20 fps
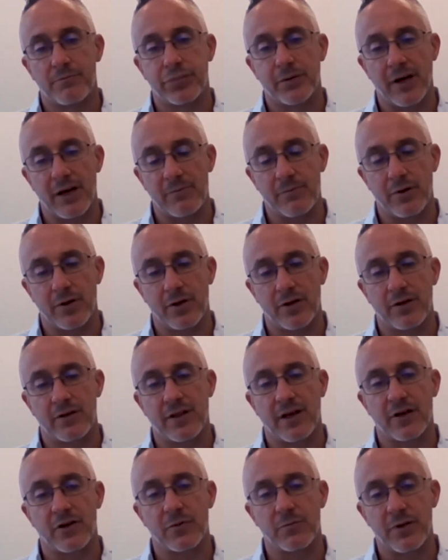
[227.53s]
playbook
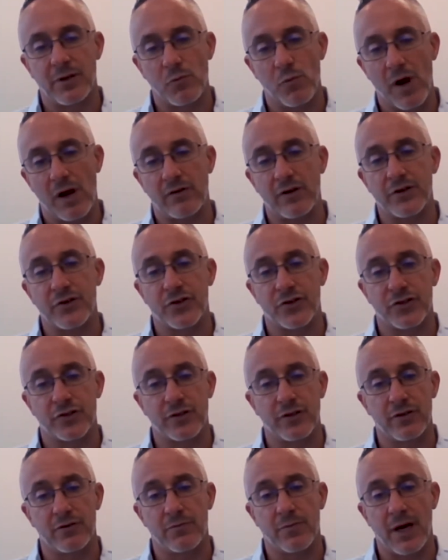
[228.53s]
that could be well
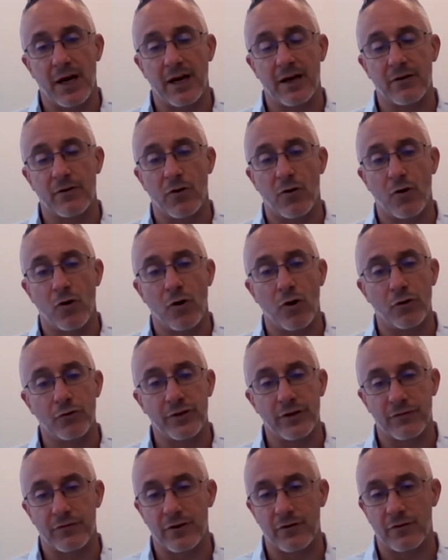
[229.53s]
understood by
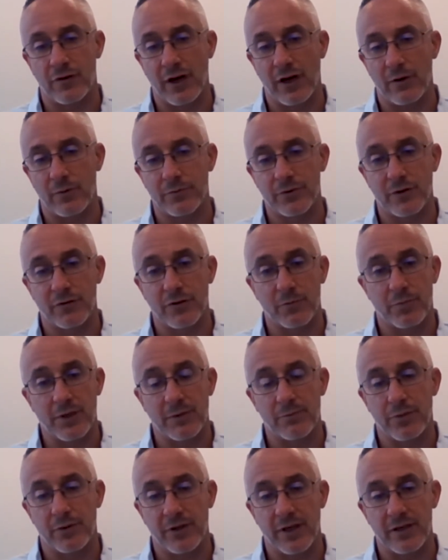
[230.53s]
all different realms of the
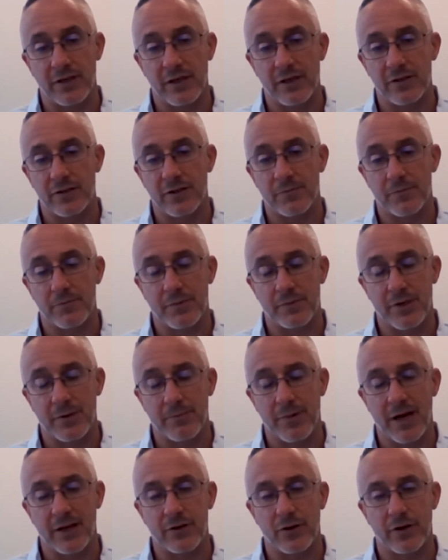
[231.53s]
people that needed to
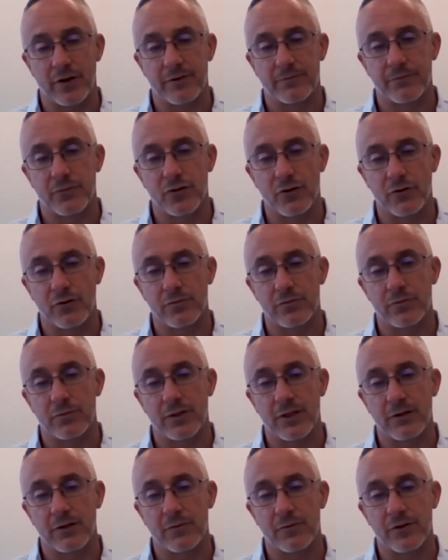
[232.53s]
depend on it. So
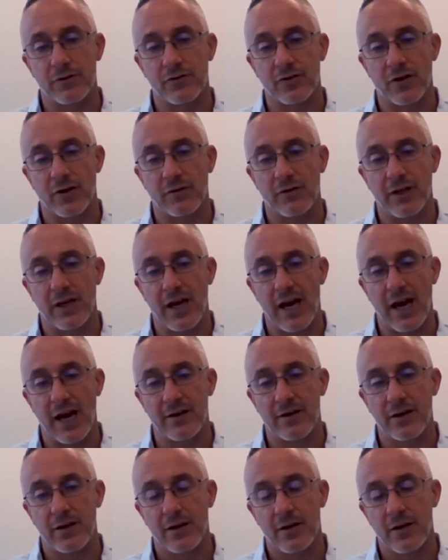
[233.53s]
we certainly
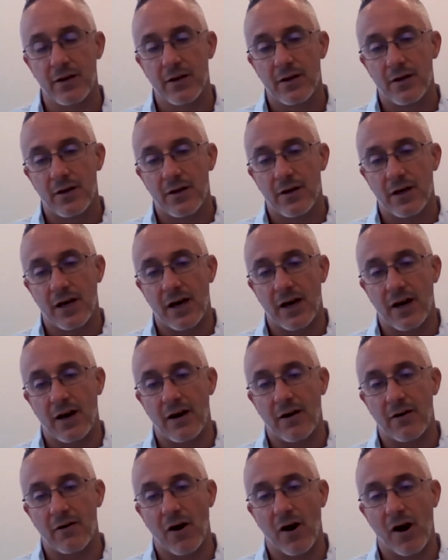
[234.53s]
had
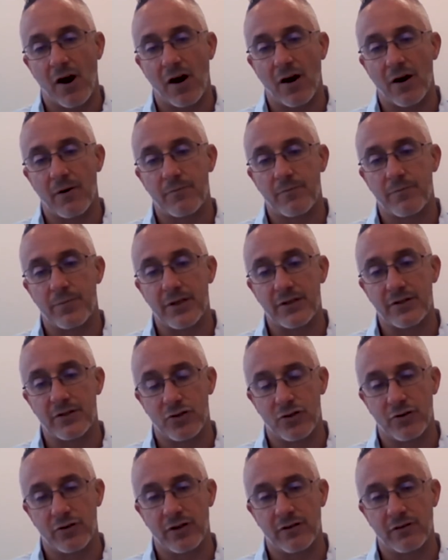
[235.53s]
our
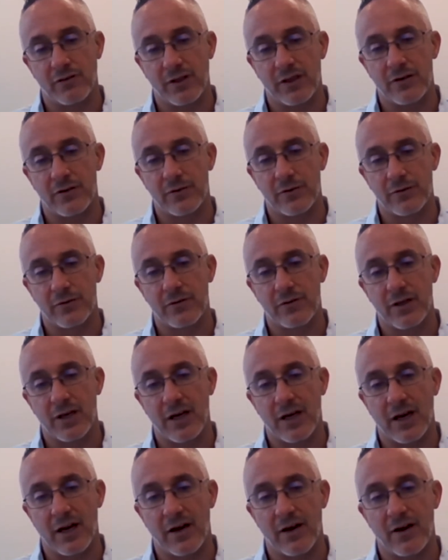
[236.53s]
business unit leaders,
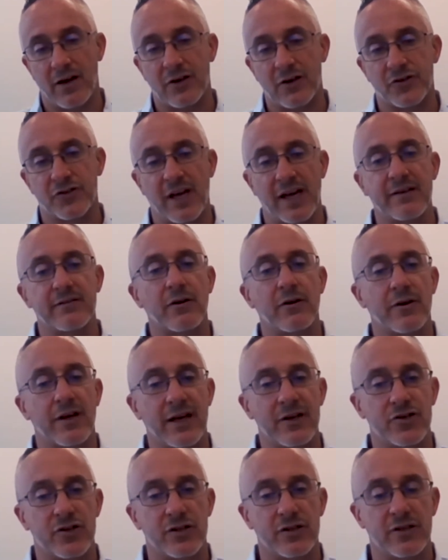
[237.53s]
our site
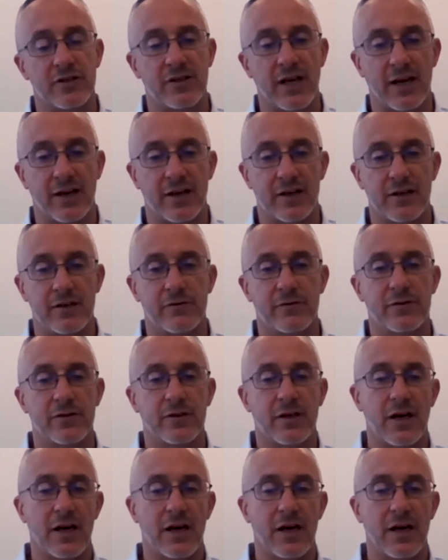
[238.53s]
location executives